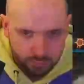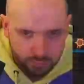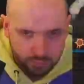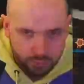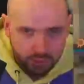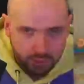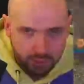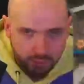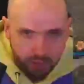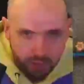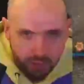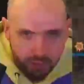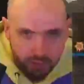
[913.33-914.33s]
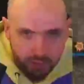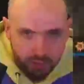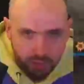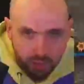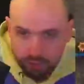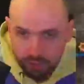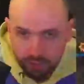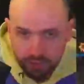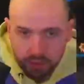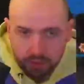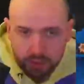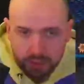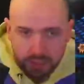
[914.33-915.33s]
You're looking around. I think you
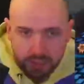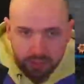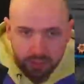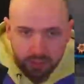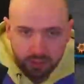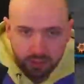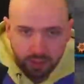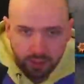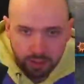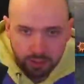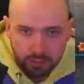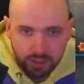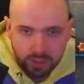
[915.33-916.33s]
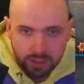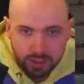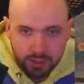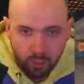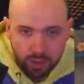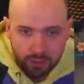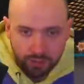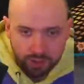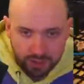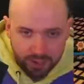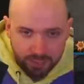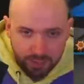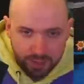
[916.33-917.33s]
can take that. I don't think you need to wait for your
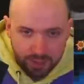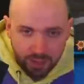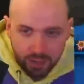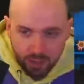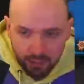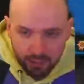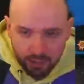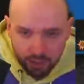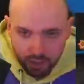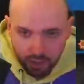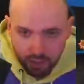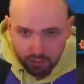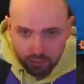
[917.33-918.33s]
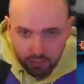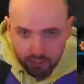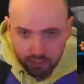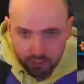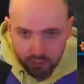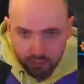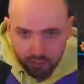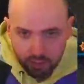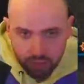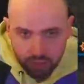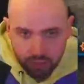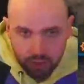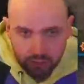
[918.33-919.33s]
teammate. Just get, like,
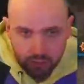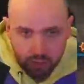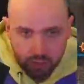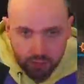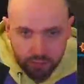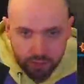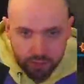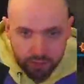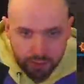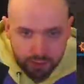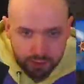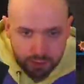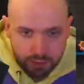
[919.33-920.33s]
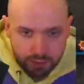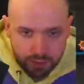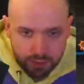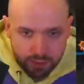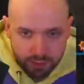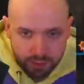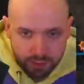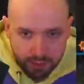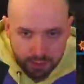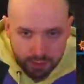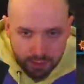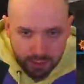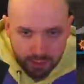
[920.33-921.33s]
drive to the side
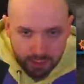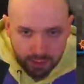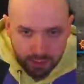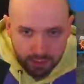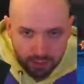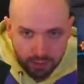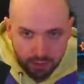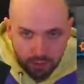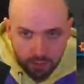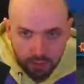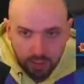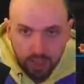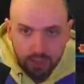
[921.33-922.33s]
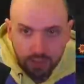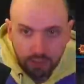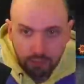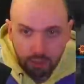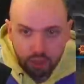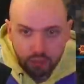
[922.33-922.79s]
here, and then push